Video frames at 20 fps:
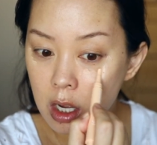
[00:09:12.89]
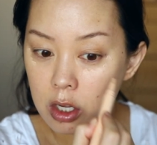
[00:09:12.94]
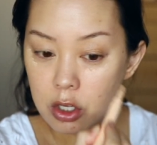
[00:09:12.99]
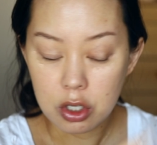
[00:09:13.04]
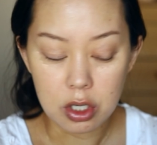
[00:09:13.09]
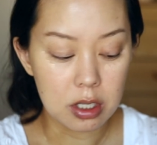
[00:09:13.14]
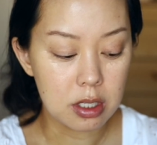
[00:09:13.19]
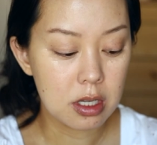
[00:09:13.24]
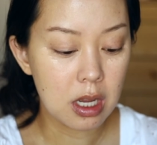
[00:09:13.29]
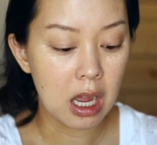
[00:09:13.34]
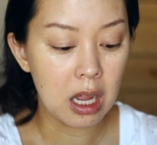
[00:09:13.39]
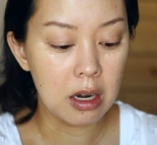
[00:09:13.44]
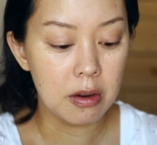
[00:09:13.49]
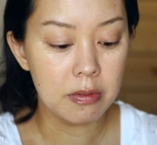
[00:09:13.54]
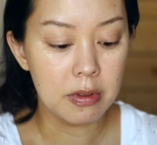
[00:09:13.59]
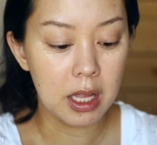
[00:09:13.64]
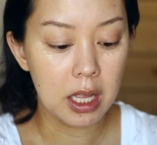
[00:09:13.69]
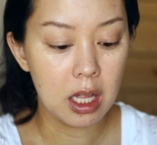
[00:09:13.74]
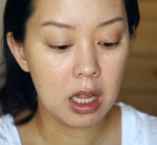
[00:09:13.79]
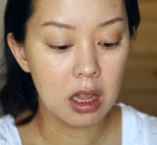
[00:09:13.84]
just kind of
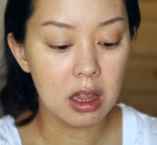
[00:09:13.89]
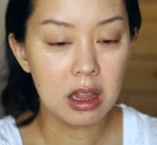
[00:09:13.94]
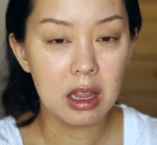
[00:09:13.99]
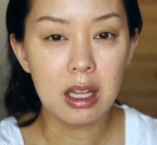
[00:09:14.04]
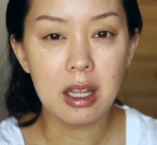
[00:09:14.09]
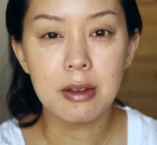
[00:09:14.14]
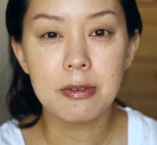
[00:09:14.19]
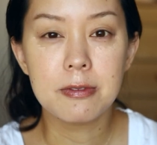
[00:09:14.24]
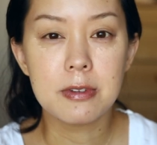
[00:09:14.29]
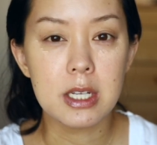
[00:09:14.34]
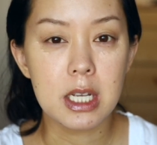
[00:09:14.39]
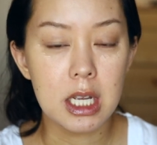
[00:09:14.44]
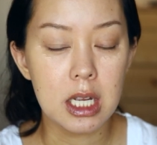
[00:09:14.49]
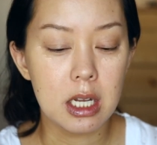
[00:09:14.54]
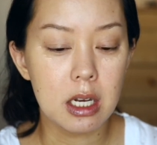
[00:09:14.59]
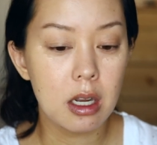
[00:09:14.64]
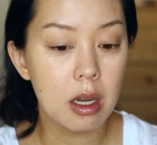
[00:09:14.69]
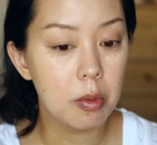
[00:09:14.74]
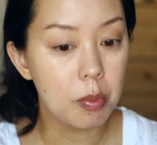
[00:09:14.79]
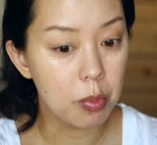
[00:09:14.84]
like
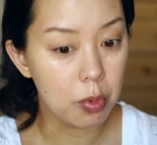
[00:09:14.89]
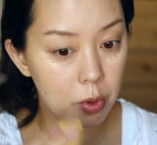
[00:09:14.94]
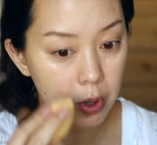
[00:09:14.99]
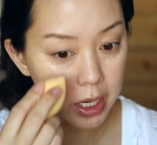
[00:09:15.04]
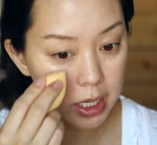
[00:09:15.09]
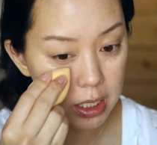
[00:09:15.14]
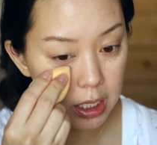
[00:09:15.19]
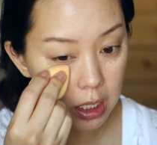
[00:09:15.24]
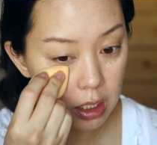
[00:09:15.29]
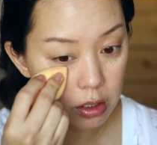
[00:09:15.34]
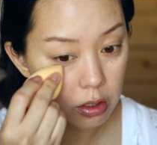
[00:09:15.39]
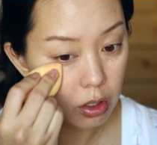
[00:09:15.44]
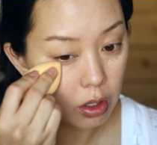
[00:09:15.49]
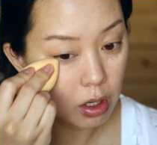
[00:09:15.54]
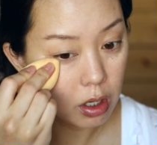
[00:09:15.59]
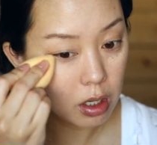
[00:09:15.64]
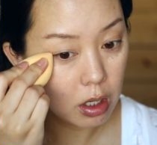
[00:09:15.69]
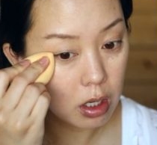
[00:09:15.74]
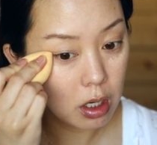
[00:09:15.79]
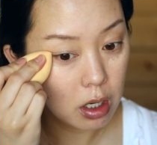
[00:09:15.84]
lifted brightening
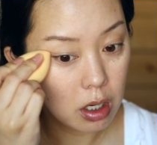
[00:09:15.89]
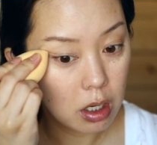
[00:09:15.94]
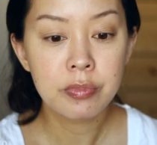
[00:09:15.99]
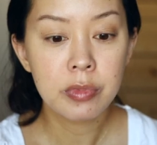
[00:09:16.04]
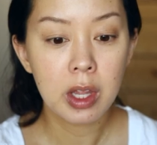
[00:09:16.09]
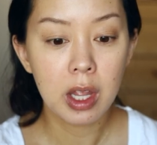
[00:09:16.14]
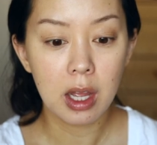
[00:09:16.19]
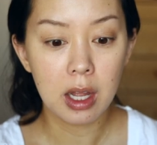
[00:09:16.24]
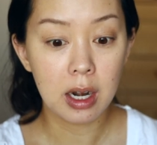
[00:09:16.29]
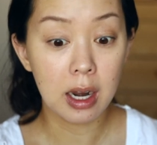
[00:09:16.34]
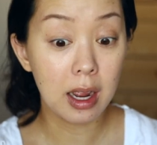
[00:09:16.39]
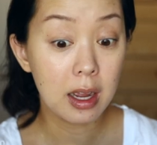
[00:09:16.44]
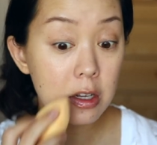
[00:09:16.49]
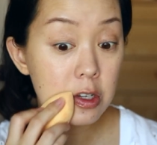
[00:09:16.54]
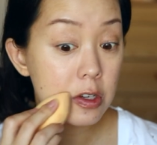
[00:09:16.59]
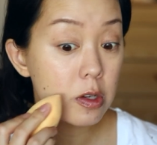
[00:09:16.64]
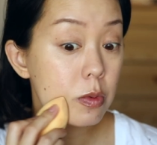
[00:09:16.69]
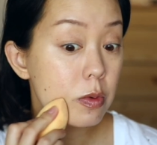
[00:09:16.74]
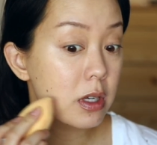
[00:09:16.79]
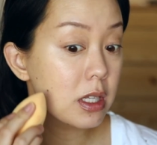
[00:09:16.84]
look. And I
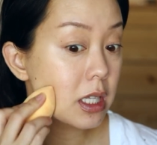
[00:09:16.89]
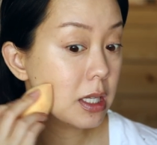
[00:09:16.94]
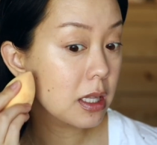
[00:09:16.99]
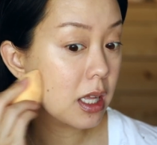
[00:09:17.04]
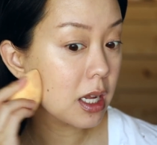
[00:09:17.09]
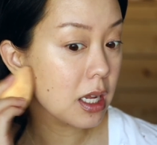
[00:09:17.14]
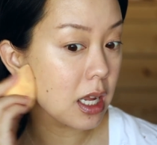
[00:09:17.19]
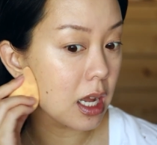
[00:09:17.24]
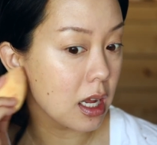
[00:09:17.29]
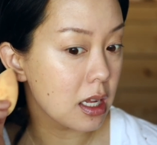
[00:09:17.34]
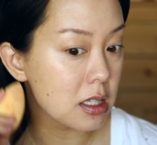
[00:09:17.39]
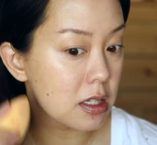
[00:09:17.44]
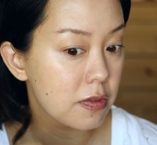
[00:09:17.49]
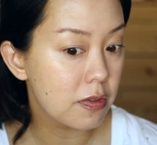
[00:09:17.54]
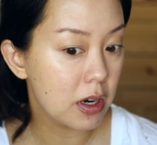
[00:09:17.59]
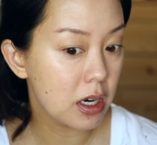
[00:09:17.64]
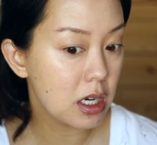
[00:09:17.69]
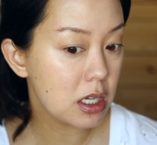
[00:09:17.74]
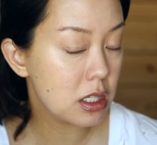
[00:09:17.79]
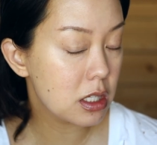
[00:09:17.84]
actually really like it. It's
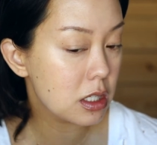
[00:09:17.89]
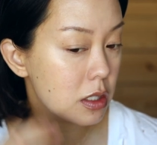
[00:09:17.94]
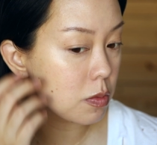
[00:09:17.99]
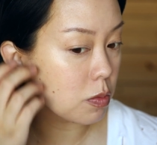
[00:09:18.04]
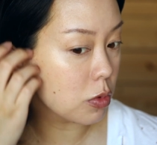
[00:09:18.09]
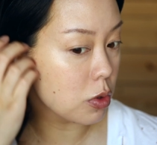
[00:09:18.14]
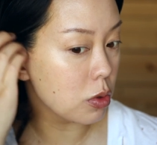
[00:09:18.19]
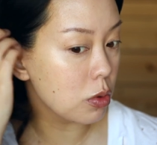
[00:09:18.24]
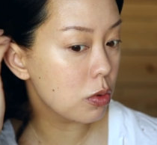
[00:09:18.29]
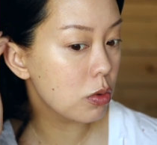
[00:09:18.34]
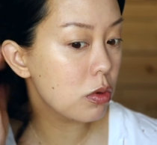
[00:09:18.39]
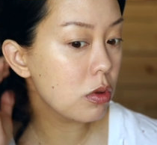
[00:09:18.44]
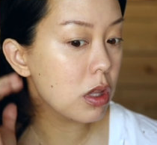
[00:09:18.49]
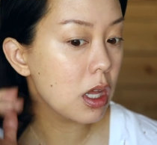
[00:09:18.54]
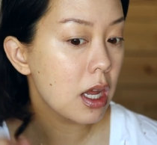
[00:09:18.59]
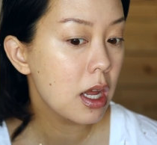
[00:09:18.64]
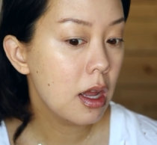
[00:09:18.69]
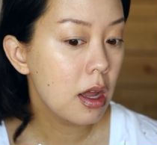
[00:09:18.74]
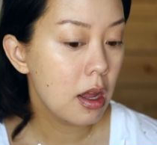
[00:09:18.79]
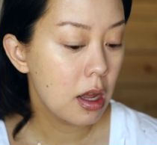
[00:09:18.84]
very smooth,
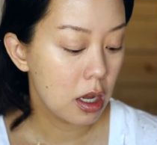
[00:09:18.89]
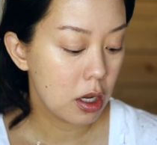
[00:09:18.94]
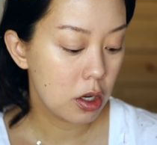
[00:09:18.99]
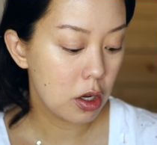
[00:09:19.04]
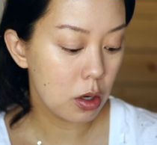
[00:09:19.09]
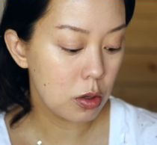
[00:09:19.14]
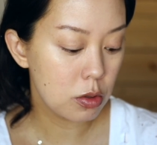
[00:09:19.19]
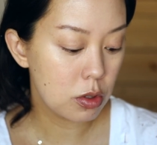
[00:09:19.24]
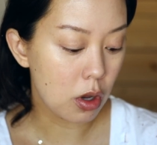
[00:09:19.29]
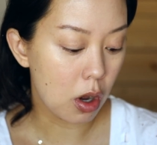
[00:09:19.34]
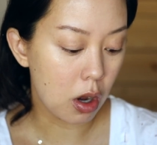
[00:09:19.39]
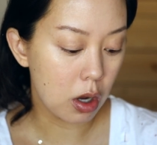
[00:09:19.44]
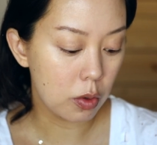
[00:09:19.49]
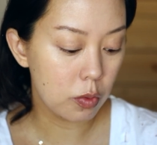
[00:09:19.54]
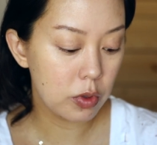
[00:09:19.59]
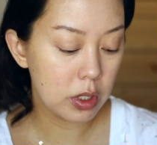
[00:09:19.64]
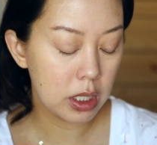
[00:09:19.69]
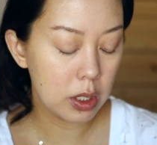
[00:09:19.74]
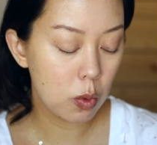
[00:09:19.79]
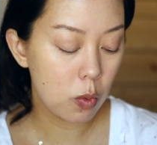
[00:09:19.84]
goes on
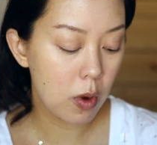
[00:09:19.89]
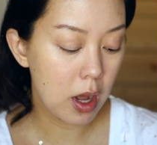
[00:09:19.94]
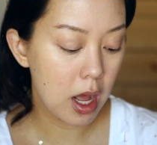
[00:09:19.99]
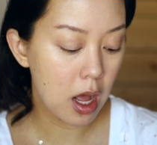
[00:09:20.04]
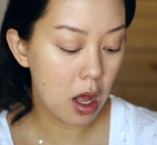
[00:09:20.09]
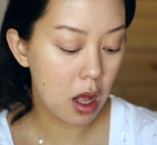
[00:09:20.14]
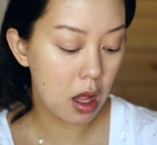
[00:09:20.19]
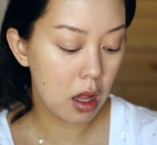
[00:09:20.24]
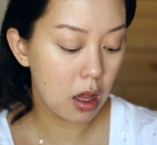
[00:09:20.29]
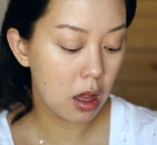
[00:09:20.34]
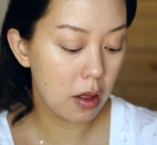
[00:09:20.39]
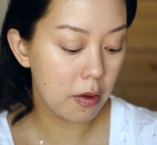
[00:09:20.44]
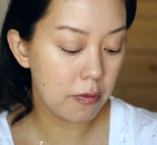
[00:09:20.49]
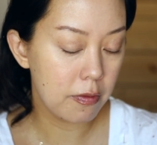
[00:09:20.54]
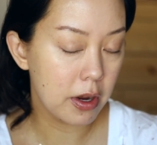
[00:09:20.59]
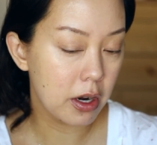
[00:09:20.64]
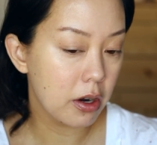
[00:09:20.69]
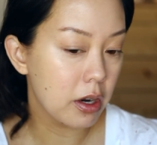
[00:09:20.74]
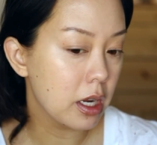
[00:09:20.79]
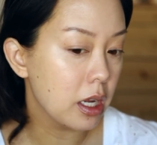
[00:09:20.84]
really well,
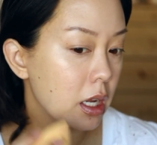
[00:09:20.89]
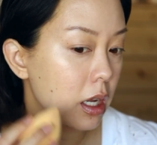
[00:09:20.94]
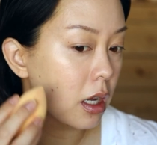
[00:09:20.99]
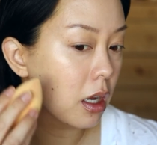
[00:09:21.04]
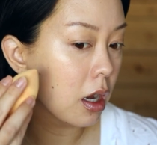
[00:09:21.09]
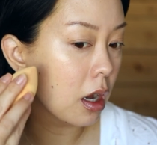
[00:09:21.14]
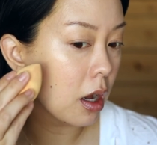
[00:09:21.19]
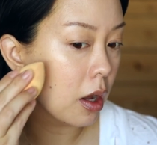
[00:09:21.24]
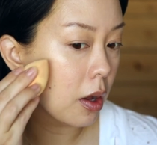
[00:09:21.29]
very